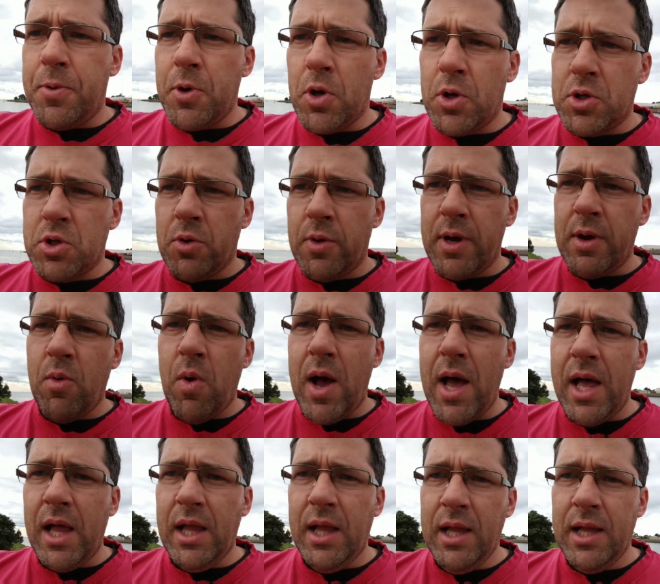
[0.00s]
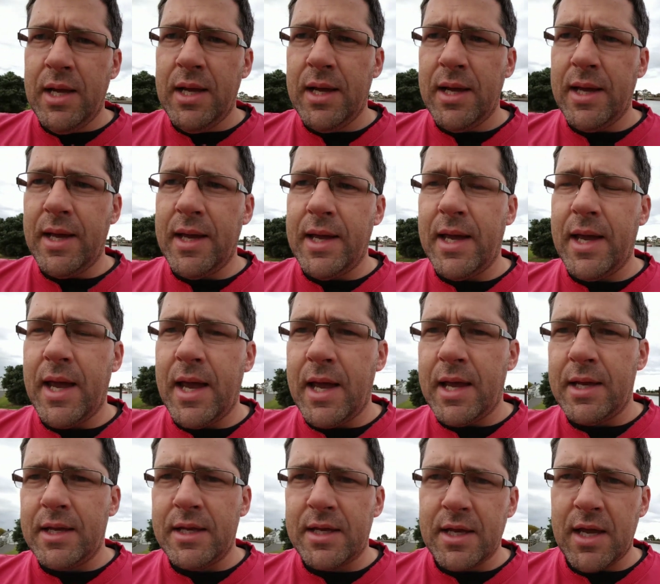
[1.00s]
you're doing well,
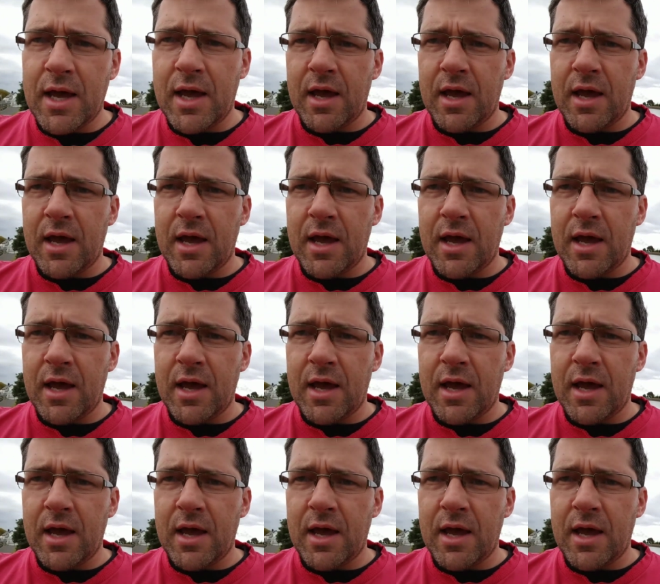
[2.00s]
and